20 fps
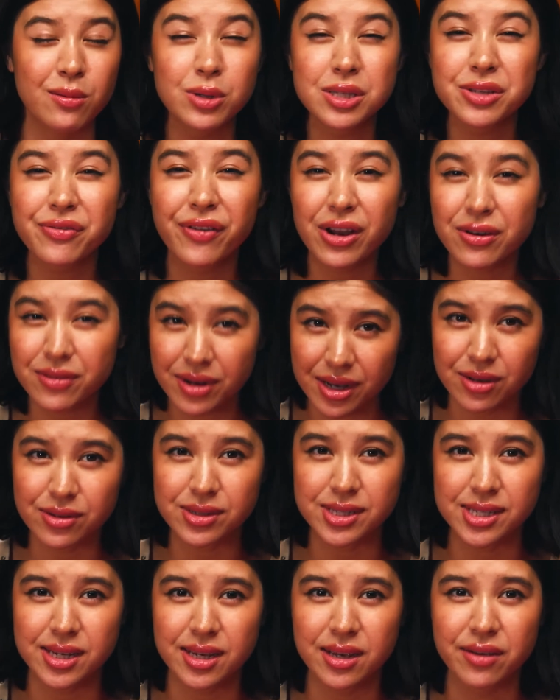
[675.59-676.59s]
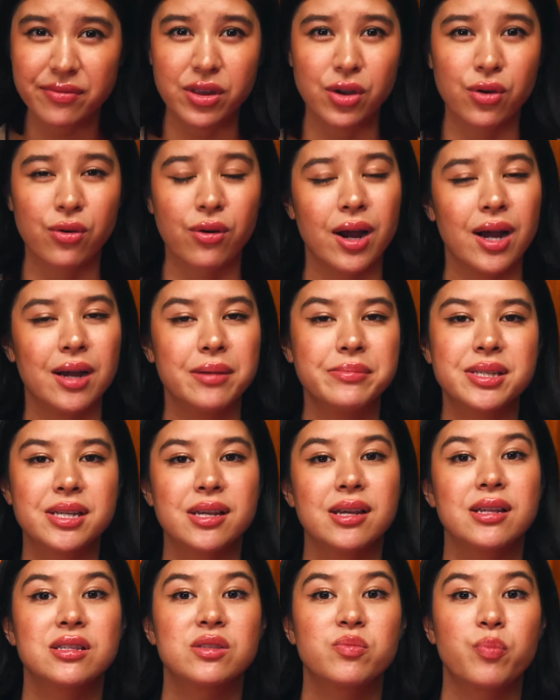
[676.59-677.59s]
was found guilty of the crimes
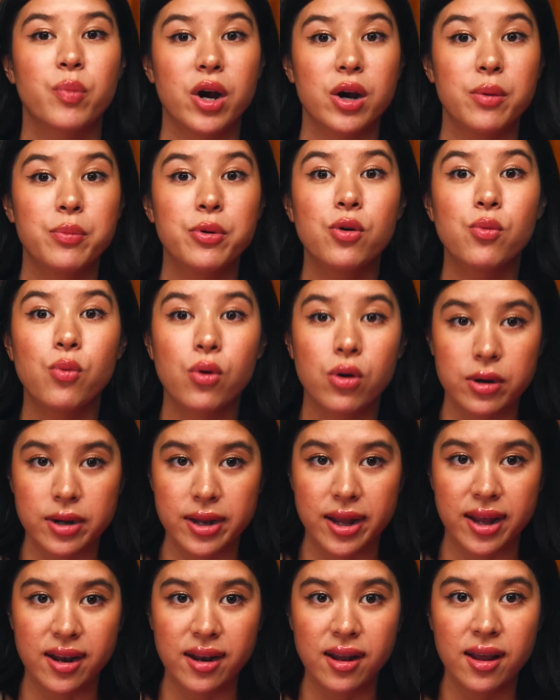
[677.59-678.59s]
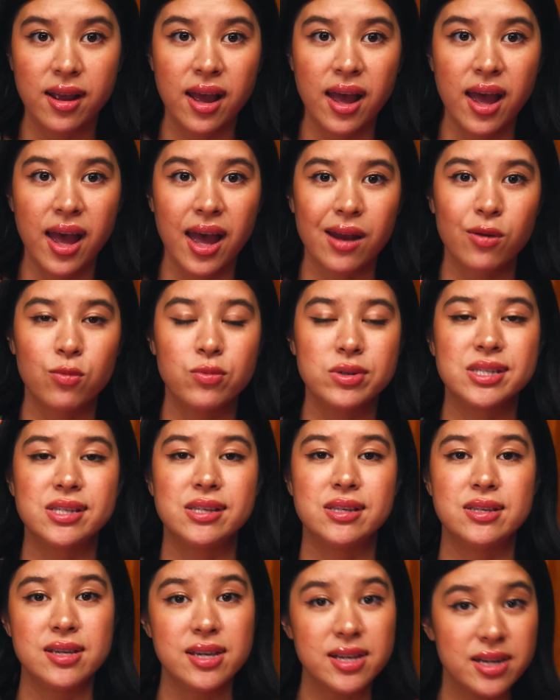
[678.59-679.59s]
against Barbara Warden and was
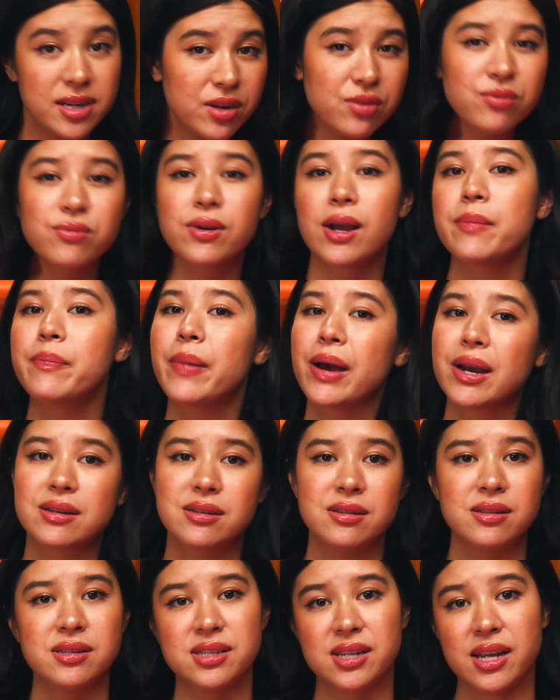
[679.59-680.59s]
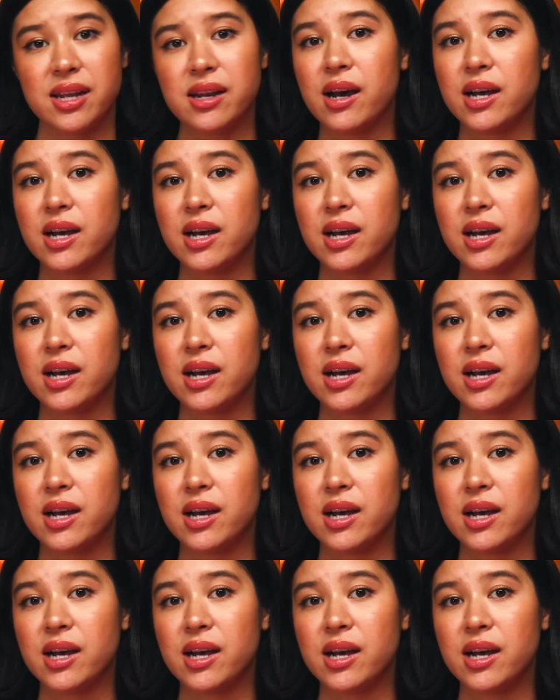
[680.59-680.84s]
yeeted right back to the state